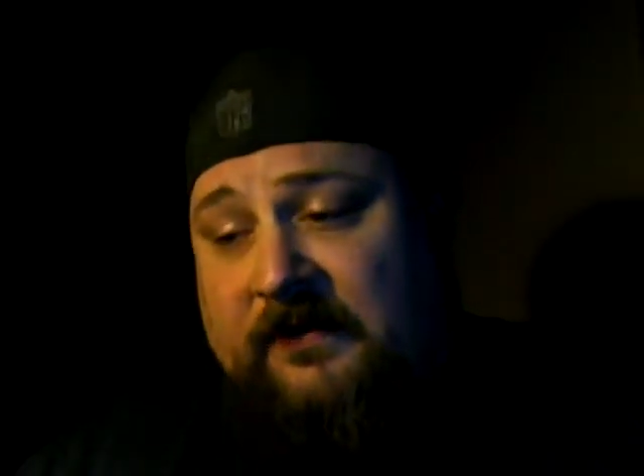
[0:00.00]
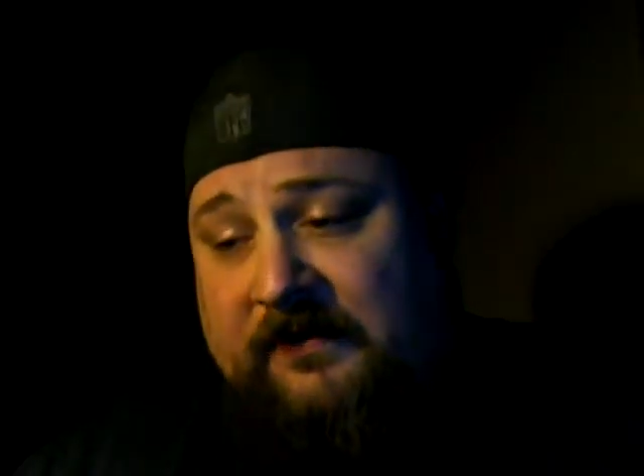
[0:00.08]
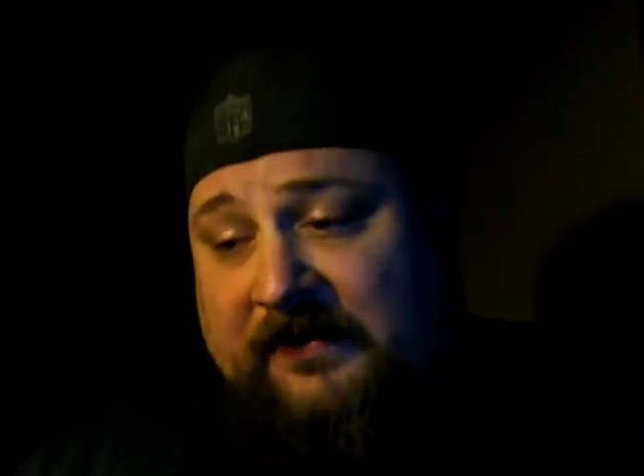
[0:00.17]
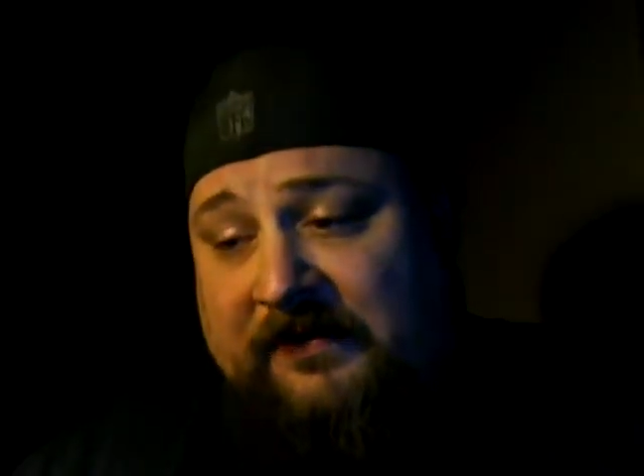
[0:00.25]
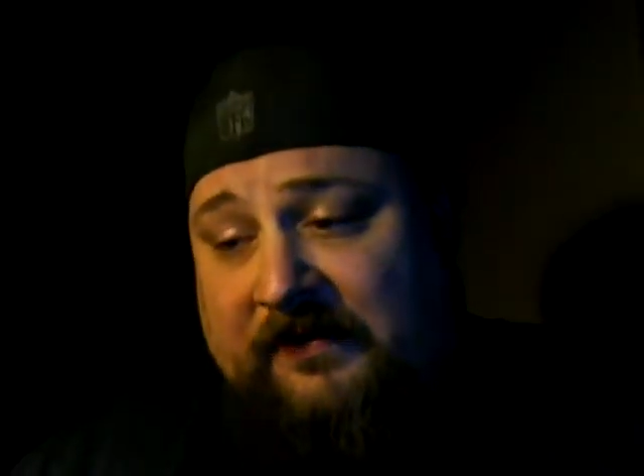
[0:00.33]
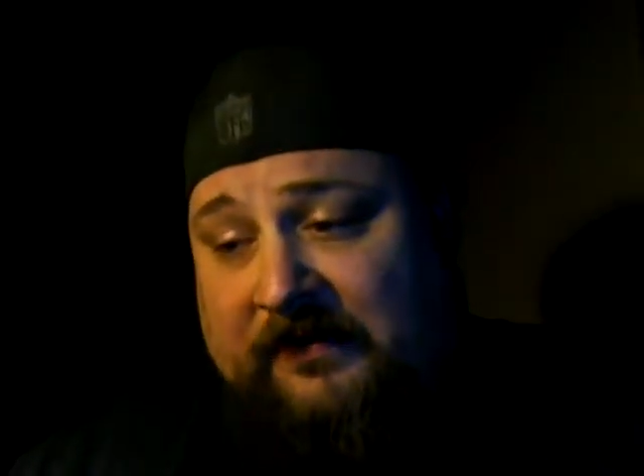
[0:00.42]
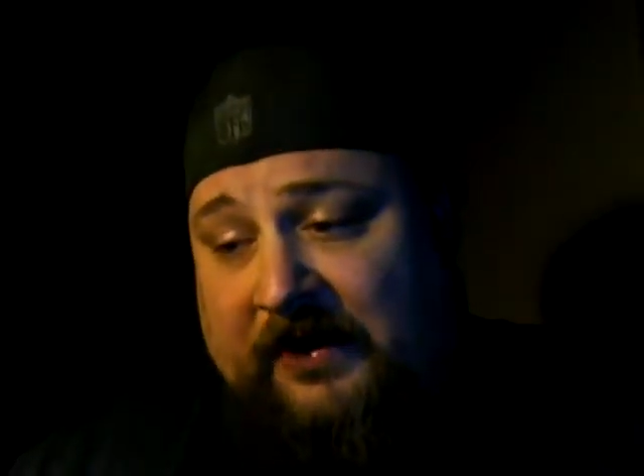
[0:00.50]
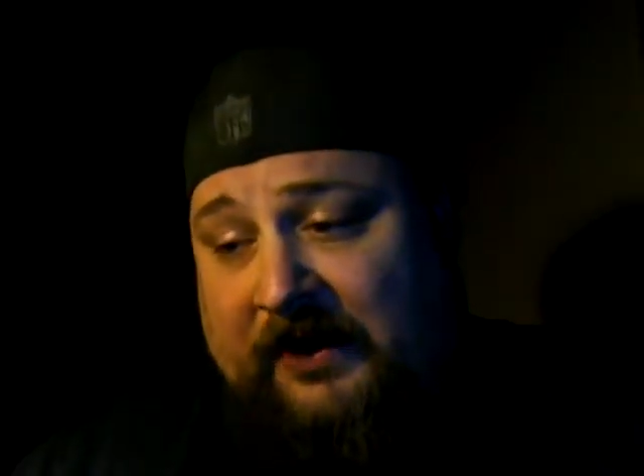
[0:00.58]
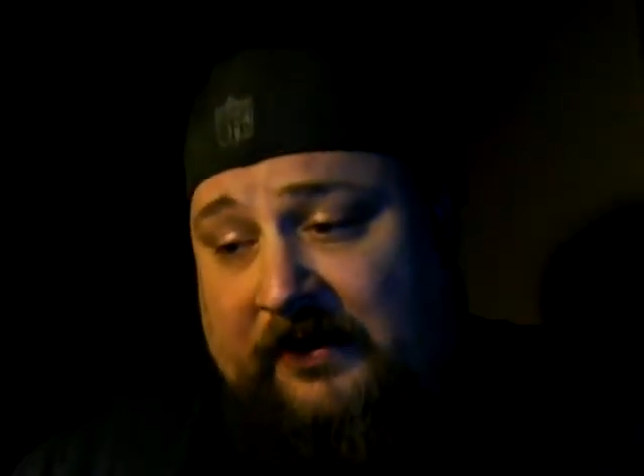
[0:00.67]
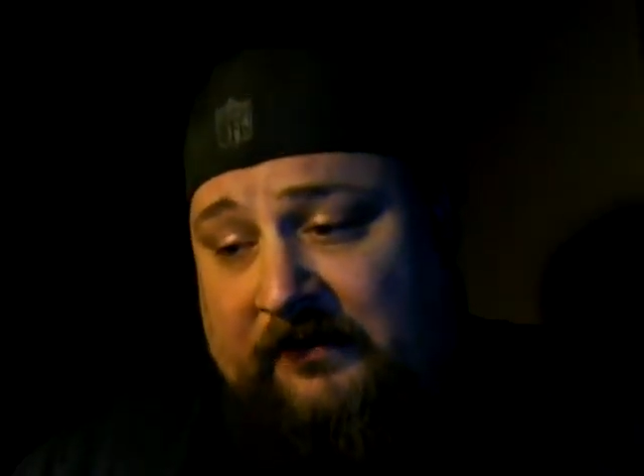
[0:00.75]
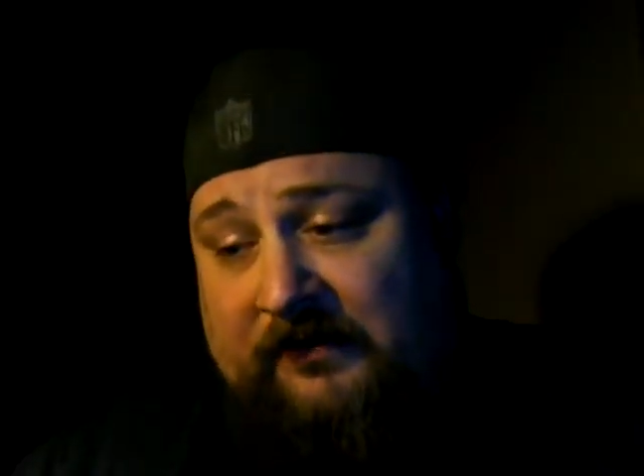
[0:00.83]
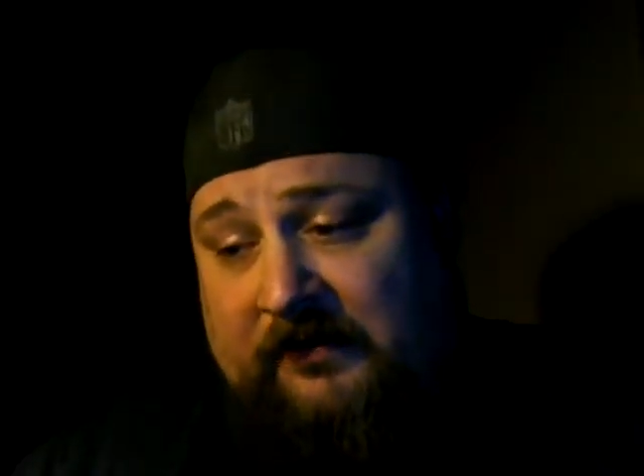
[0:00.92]
and tin
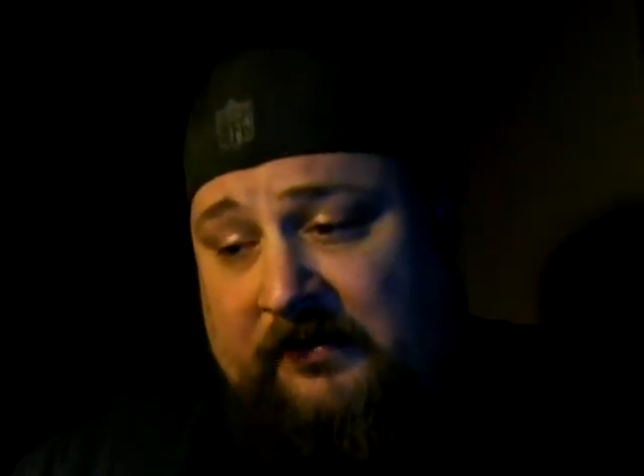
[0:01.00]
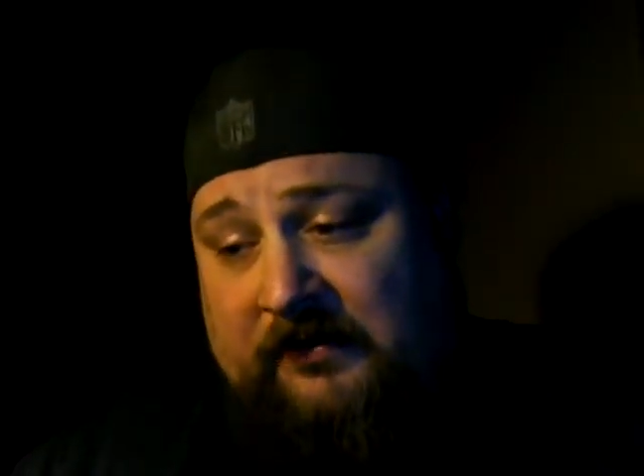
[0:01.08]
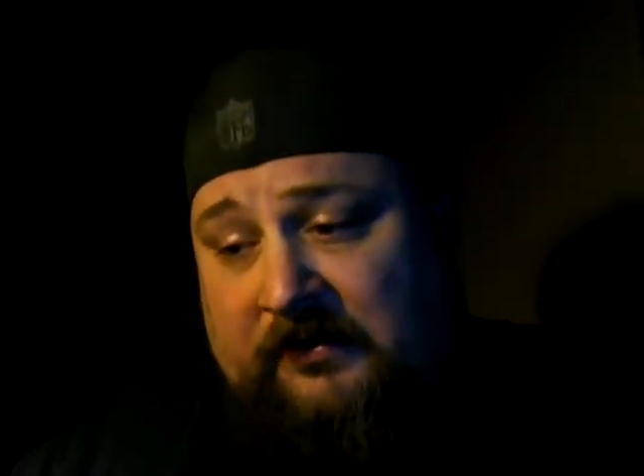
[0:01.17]
signs